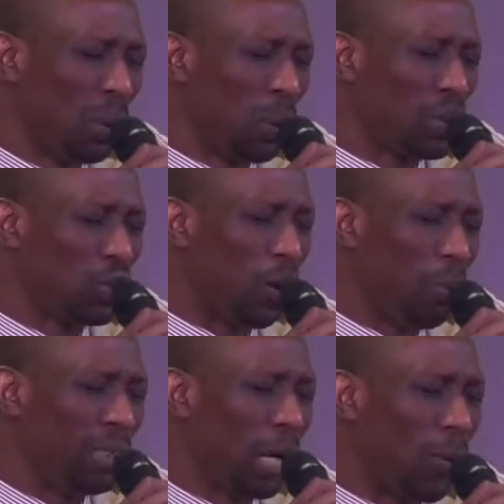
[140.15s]
We
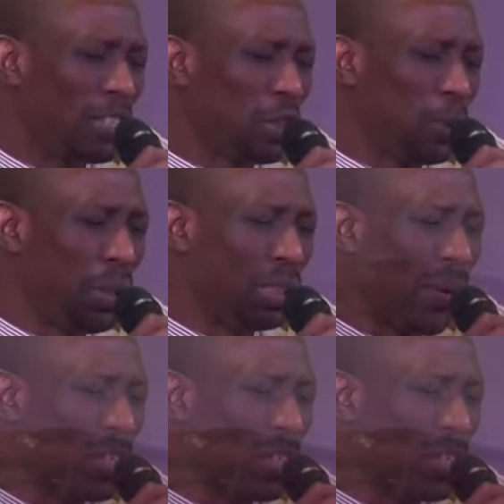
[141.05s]
submit our spirit,